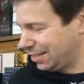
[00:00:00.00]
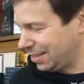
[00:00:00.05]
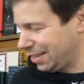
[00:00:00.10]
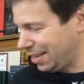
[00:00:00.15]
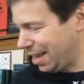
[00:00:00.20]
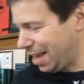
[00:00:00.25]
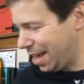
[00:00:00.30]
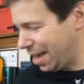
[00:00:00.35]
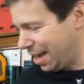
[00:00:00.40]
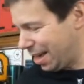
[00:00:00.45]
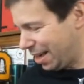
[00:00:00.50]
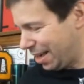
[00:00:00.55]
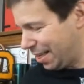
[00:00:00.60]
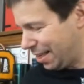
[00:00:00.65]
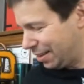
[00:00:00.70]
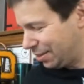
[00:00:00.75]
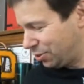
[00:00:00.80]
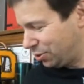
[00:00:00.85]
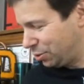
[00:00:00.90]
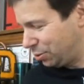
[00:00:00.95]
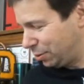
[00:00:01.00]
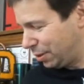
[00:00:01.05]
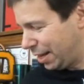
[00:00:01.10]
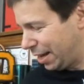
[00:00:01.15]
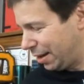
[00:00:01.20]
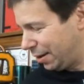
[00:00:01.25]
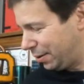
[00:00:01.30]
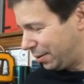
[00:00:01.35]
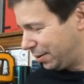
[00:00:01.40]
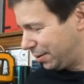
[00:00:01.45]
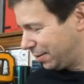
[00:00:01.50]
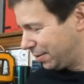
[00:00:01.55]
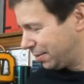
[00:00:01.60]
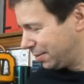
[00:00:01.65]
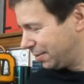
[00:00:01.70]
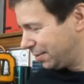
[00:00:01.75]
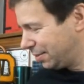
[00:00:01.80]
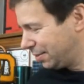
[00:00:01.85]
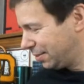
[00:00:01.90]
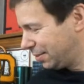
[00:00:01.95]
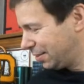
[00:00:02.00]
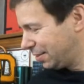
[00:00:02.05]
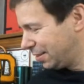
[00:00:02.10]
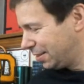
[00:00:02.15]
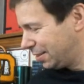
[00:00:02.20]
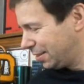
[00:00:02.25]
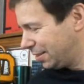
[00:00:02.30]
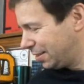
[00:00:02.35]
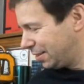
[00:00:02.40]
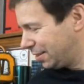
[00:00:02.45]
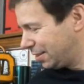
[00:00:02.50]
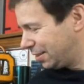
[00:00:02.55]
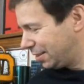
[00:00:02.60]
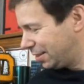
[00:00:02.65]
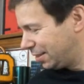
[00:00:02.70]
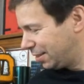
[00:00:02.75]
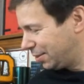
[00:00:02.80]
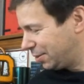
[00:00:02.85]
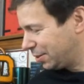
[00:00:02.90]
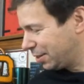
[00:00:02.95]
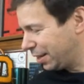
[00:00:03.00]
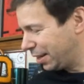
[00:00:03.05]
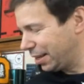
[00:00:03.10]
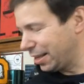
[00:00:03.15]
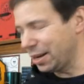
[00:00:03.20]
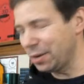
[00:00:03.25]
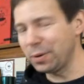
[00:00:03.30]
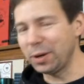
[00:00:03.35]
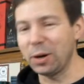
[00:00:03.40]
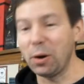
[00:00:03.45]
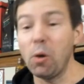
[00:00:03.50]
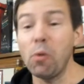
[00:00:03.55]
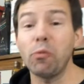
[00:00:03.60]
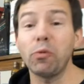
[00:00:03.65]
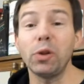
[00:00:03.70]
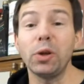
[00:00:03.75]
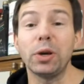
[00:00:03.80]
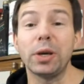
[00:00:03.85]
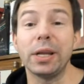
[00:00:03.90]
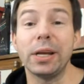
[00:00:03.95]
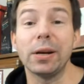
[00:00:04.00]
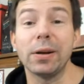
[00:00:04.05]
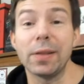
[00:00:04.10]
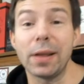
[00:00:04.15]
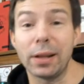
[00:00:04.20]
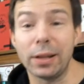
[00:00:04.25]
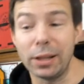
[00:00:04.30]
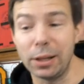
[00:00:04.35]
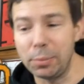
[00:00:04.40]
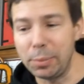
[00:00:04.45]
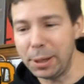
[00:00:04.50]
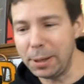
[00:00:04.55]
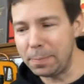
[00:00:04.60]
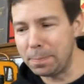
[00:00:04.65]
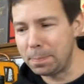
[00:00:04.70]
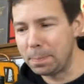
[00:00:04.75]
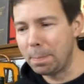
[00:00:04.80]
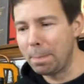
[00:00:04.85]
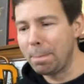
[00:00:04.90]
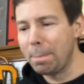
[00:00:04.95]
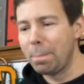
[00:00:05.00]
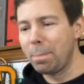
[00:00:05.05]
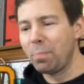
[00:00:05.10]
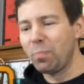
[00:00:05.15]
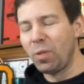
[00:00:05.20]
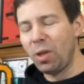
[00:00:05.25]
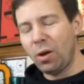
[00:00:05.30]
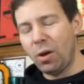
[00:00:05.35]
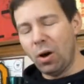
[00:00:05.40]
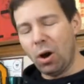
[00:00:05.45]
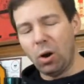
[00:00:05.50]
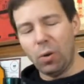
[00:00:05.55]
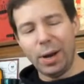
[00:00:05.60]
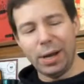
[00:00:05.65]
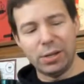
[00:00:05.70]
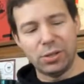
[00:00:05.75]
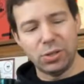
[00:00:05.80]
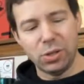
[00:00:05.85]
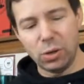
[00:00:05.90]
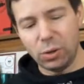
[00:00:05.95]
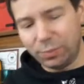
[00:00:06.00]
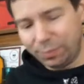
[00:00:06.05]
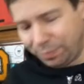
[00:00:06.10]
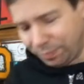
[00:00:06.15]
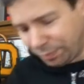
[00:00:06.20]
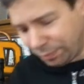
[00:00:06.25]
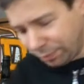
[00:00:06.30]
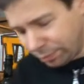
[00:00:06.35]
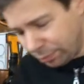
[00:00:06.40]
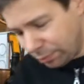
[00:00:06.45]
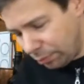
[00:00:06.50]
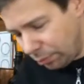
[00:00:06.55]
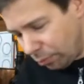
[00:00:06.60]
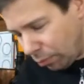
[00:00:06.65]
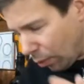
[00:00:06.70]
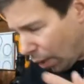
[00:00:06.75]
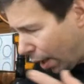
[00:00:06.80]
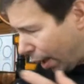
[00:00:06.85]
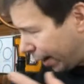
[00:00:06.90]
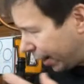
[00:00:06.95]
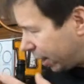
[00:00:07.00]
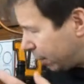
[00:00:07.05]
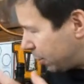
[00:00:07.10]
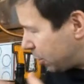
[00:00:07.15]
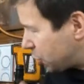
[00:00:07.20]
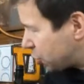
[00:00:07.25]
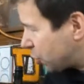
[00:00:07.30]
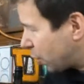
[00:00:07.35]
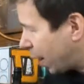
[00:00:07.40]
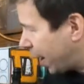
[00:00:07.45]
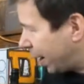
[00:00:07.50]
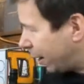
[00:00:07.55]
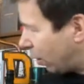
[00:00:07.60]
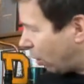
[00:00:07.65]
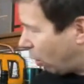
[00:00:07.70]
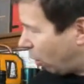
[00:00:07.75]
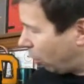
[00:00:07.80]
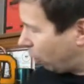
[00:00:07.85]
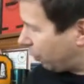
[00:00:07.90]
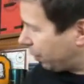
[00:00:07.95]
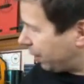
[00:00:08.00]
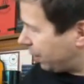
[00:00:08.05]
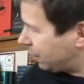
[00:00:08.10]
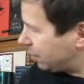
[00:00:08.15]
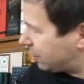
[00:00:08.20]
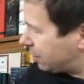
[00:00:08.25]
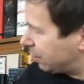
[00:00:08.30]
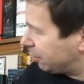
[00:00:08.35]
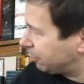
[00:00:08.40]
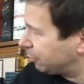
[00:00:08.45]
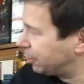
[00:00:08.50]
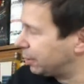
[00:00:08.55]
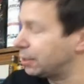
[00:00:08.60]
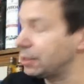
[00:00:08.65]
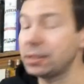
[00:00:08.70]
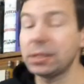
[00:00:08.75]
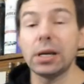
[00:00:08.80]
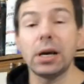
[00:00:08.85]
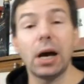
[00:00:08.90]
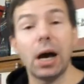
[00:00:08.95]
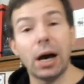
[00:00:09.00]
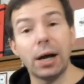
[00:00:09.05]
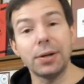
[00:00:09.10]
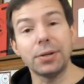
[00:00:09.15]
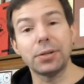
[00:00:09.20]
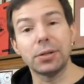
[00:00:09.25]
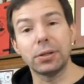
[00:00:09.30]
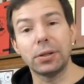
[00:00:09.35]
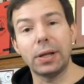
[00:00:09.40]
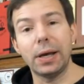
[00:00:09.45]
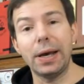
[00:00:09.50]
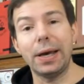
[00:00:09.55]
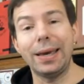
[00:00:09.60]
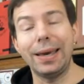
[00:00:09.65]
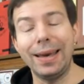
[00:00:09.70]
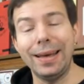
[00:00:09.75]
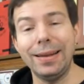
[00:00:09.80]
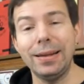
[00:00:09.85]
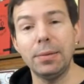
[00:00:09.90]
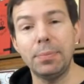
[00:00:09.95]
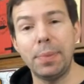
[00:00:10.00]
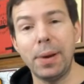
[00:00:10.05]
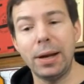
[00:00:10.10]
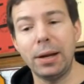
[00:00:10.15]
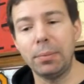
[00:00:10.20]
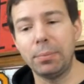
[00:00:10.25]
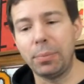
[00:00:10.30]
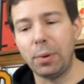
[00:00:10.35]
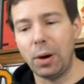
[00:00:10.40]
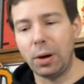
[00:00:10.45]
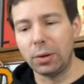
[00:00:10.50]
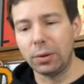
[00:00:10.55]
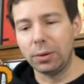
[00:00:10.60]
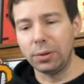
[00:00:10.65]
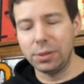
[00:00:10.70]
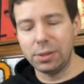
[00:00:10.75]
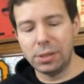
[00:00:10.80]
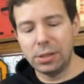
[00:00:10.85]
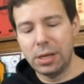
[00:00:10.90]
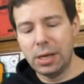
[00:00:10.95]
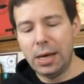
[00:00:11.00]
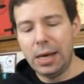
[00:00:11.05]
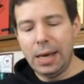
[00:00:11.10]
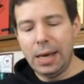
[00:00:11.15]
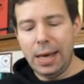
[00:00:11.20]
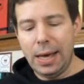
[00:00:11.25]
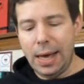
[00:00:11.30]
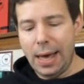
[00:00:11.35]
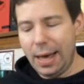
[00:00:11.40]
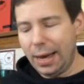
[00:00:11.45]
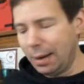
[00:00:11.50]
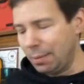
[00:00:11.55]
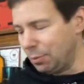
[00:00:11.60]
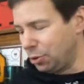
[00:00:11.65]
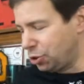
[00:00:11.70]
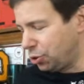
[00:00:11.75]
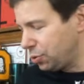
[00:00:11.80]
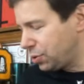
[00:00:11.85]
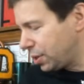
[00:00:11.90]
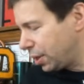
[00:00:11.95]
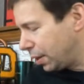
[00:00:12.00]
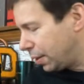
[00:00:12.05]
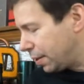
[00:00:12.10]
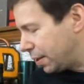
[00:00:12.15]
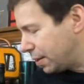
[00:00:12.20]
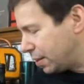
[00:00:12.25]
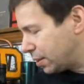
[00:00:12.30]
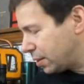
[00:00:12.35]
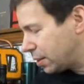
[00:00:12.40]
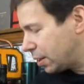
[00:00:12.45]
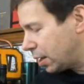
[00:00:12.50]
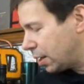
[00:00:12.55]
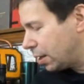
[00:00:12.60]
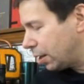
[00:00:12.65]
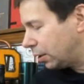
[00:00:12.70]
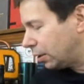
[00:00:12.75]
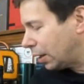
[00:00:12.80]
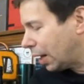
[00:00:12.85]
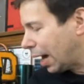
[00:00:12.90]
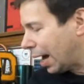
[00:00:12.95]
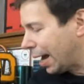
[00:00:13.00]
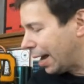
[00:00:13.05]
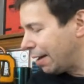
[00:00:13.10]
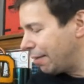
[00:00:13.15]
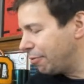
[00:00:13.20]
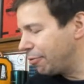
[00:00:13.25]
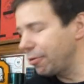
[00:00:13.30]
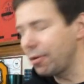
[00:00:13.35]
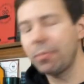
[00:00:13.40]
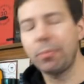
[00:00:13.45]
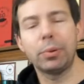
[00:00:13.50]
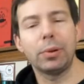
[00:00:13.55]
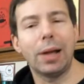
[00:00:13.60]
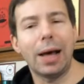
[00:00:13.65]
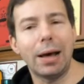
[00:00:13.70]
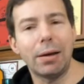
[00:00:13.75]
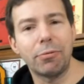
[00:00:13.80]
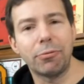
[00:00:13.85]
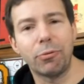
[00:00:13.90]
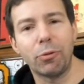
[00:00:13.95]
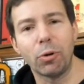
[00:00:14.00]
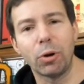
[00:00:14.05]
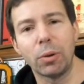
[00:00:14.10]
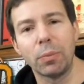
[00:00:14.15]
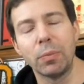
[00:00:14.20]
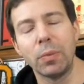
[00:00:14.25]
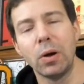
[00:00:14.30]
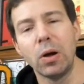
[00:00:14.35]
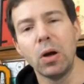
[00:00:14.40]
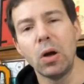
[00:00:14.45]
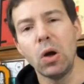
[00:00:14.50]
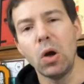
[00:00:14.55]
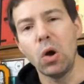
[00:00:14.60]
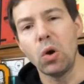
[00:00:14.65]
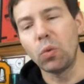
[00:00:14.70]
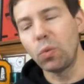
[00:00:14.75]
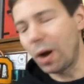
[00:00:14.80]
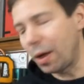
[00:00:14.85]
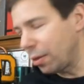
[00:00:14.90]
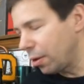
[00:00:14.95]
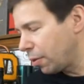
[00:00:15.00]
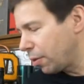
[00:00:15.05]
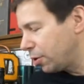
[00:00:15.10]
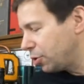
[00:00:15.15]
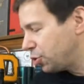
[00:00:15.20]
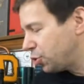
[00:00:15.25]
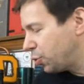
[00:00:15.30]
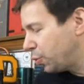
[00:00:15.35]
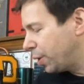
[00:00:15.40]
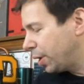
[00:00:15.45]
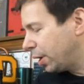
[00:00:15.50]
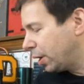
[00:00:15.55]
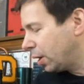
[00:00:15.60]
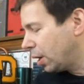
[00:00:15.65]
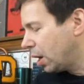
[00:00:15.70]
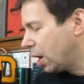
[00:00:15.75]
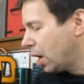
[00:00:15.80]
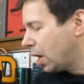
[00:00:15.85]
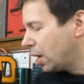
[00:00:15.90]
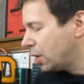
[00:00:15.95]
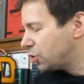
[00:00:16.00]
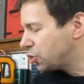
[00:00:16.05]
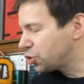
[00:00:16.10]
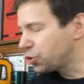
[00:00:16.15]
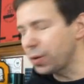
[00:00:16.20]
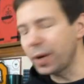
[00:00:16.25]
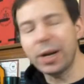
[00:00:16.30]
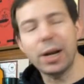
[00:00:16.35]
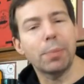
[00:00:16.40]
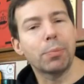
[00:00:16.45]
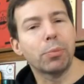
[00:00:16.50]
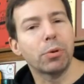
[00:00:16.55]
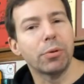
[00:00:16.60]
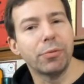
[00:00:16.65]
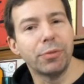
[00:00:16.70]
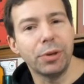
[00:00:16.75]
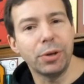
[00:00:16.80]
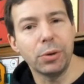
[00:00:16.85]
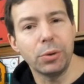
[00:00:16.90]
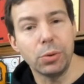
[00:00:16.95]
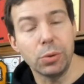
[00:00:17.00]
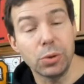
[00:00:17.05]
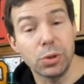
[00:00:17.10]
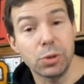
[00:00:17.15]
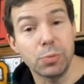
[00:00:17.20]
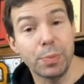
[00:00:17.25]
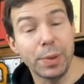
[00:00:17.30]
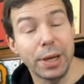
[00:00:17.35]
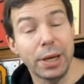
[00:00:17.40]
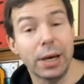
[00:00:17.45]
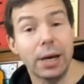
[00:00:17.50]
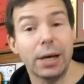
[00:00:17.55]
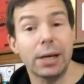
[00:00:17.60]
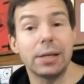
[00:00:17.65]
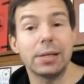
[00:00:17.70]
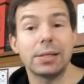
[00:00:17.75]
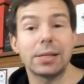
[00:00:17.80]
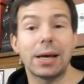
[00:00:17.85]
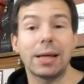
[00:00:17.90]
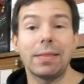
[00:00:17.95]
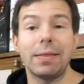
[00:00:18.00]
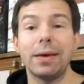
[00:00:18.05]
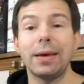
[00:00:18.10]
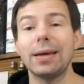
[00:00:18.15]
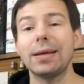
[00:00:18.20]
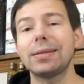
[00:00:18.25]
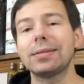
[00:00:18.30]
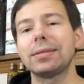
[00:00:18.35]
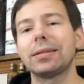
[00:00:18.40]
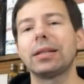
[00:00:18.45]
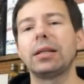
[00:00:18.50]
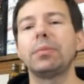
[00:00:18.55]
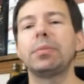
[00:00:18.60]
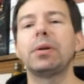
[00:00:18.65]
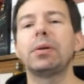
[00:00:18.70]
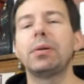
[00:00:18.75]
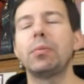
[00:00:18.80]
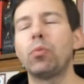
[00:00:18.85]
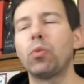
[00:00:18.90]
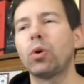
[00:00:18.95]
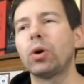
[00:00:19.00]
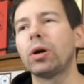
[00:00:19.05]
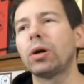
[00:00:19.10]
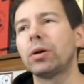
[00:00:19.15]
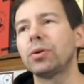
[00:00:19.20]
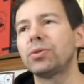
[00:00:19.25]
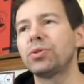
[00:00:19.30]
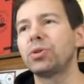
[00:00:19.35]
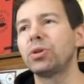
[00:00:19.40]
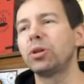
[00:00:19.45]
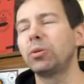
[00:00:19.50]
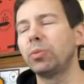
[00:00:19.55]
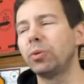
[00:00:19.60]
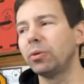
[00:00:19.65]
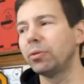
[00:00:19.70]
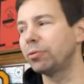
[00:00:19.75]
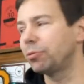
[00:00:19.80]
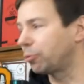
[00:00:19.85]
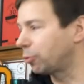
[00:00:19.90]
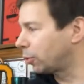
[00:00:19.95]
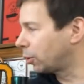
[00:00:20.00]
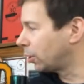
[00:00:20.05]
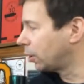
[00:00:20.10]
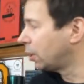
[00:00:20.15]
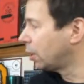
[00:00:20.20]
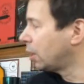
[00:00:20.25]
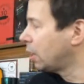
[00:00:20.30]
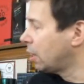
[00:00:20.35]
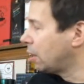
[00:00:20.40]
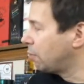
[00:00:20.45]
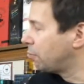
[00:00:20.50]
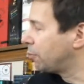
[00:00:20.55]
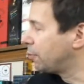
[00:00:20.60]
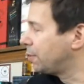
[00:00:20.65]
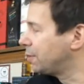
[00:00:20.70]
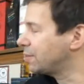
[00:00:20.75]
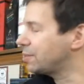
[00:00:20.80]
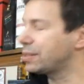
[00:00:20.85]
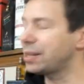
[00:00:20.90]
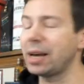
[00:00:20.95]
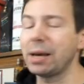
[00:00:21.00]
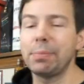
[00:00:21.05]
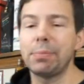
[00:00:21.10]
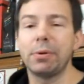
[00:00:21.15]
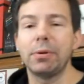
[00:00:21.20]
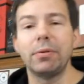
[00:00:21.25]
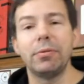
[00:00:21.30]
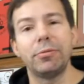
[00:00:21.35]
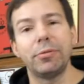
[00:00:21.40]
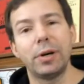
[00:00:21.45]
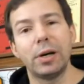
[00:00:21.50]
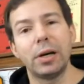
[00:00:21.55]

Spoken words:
Yeah, that's too loud. Okay, there we go. Hopefully you can hear that a little bit. All right, so I'm going to be trying all these different Hunter Laing independent bottles, and I'm choosing this live platform rather than doing straight up reviews because I think it's a little bit more suitable for this type of